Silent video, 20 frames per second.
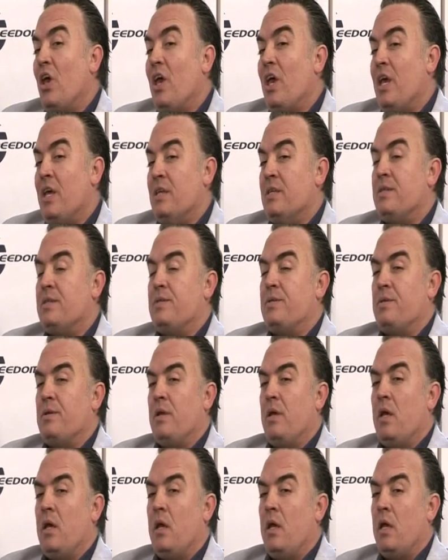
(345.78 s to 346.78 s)
is
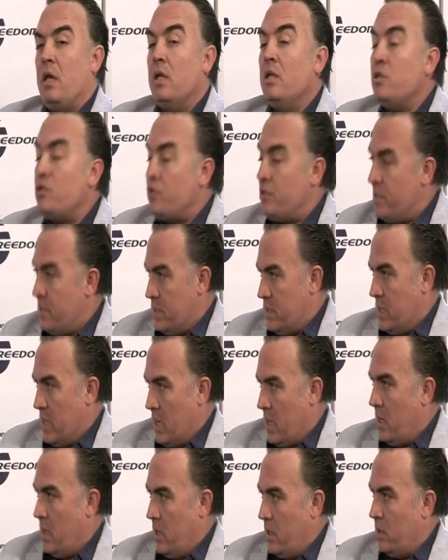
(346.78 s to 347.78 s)

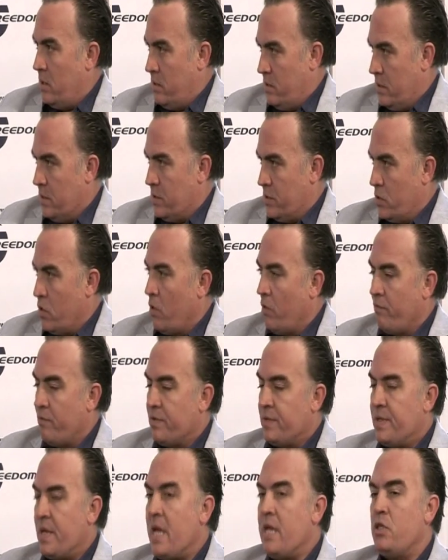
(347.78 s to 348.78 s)
interesting in this
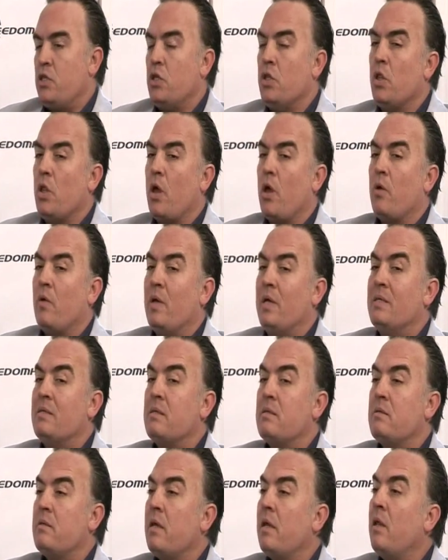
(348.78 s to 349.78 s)
conversation, though,
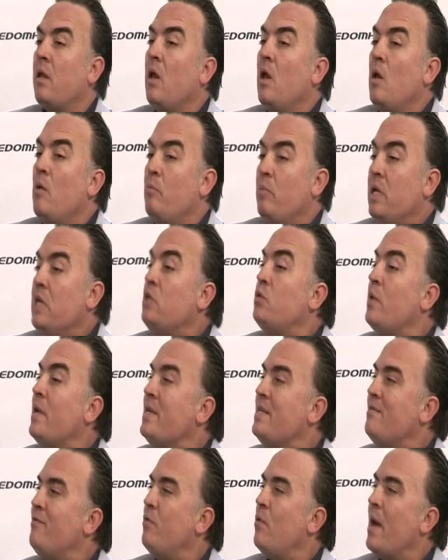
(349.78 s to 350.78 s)
is that
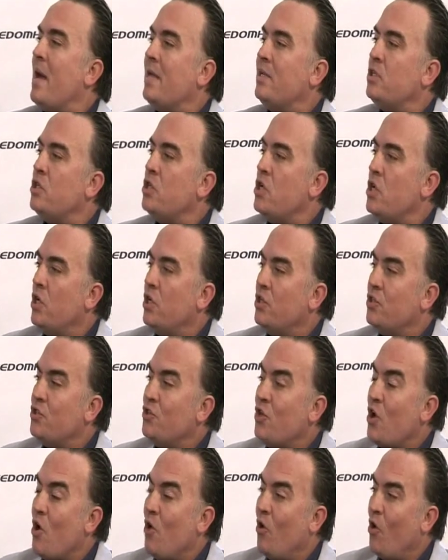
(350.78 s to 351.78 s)
P24 antigen is
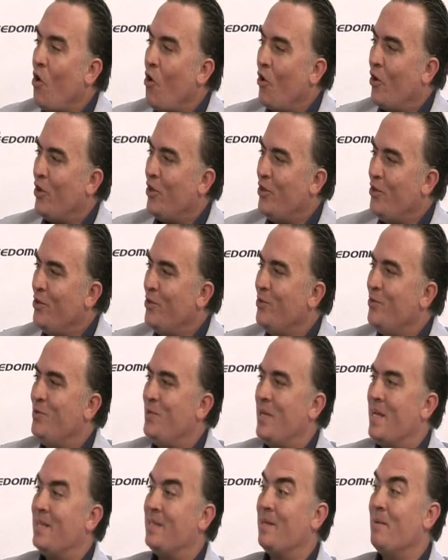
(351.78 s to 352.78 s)
no longer
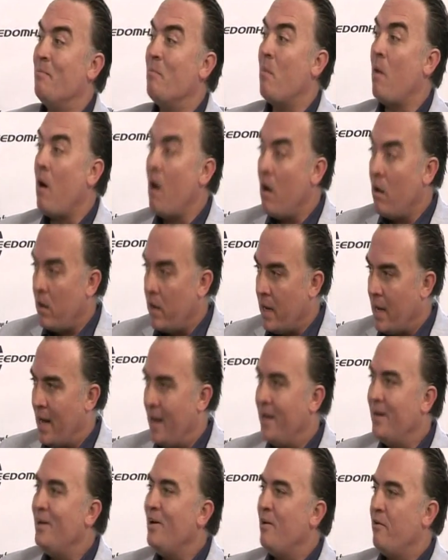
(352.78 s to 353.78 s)
used as a marker
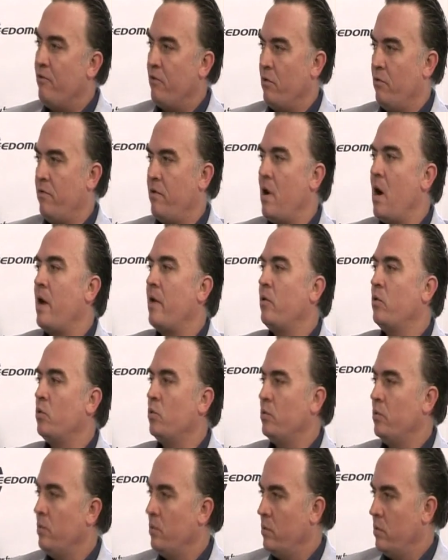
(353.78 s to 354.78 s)
for viral
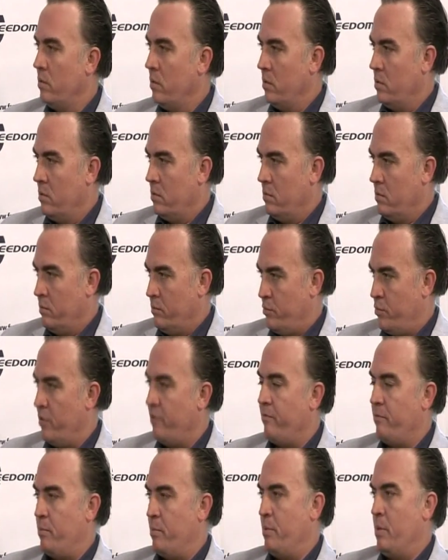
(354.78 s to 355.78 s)

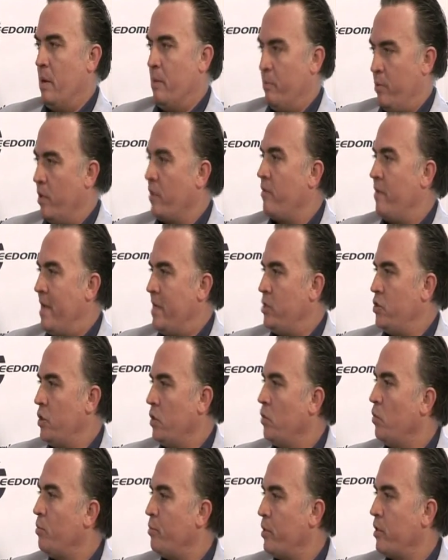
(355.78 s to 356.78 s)

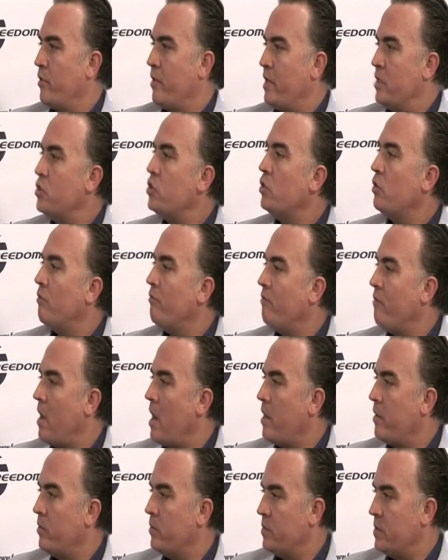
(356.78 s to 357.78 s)
progression or progression of
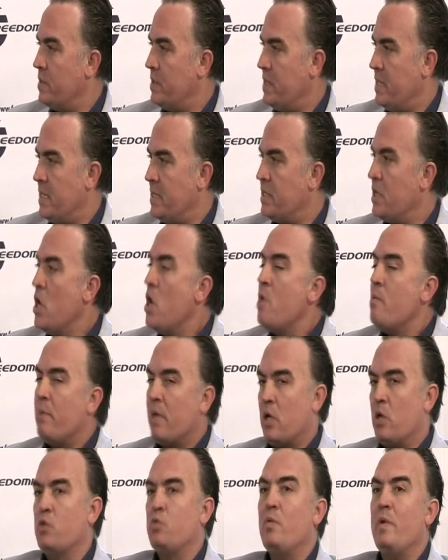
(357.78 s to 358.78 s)
viral disease,
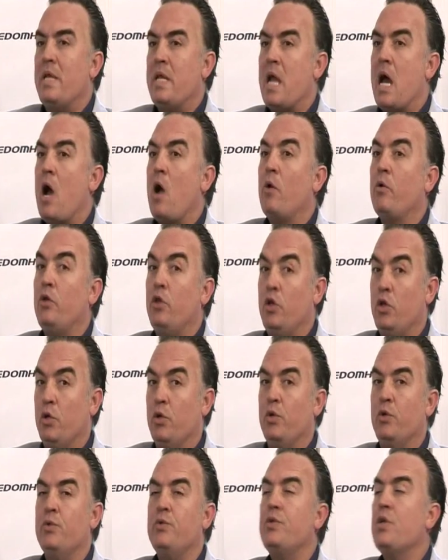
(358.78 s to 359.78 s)
because we now
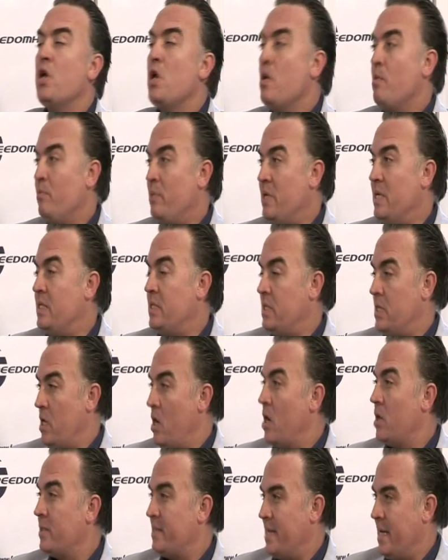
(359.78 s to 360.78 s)
use
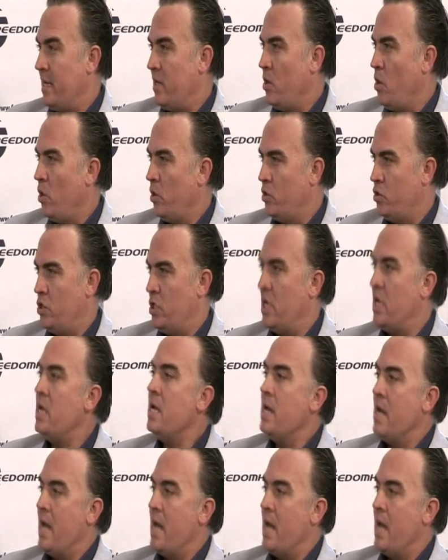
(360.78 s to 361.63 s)
PCR technology,